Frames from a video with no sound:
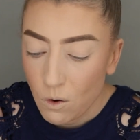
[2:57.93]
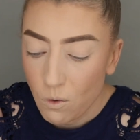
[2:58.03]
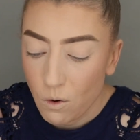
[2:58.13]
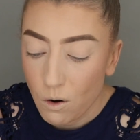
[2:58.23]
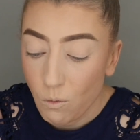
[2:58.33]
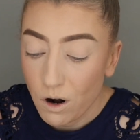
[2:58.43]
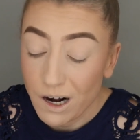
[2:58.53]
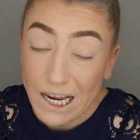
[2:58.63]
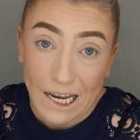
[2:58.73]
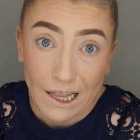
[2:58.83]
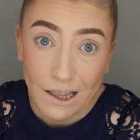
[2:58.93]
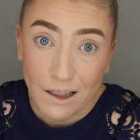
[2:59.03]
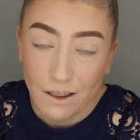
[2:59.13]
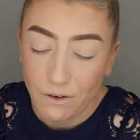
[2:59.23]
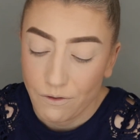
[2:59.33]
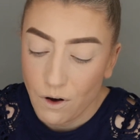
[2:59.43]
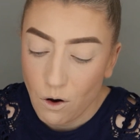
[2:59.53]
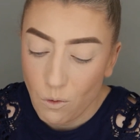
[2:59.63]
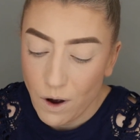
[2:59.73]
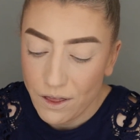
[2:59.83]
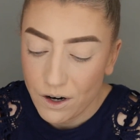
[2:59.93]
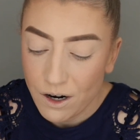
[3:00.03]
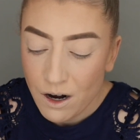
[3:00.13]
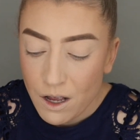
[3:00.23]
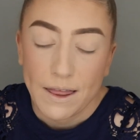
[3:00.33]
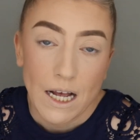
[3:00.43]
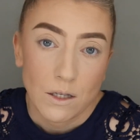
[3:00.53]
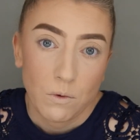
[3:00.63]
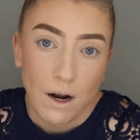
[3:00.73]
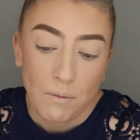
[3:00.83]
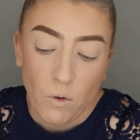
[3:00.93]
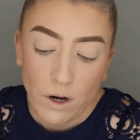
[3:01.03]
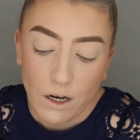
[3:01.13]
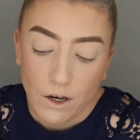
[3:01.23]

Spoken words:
or we're in the fall weather. That's what I'm going to